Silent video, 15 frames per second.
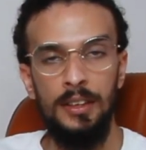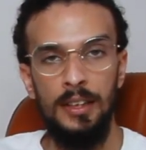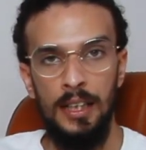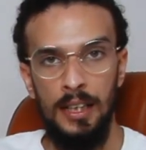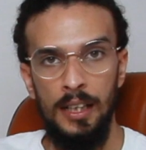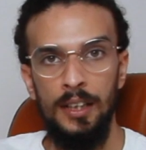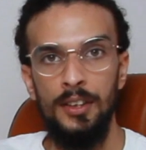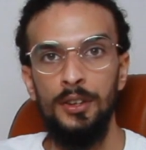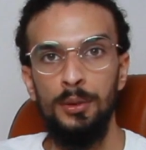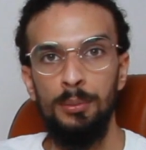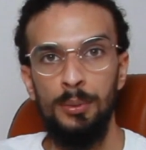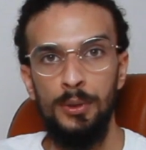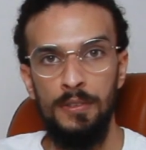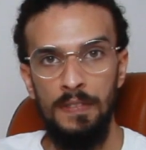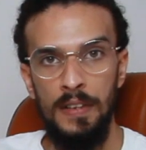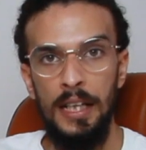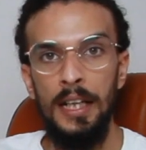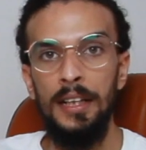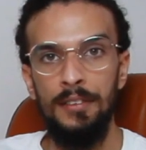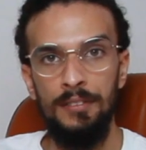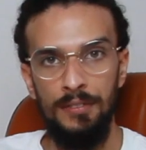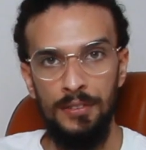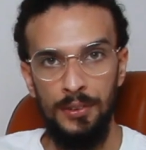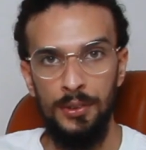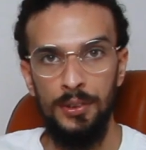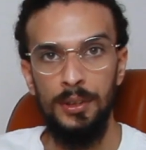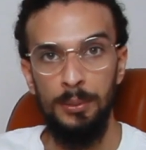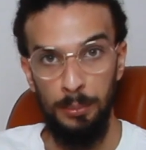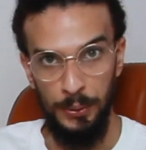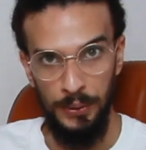that you provide for
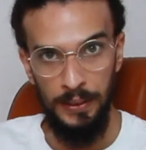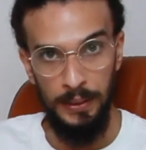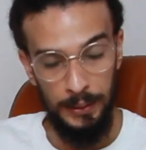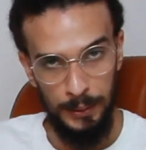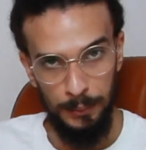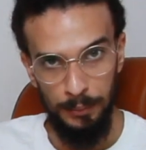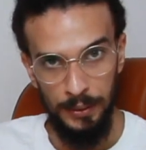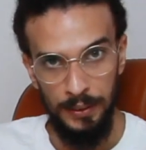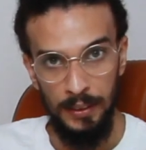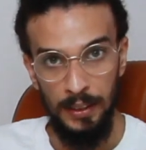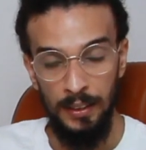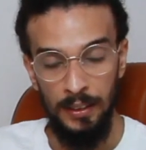the participant.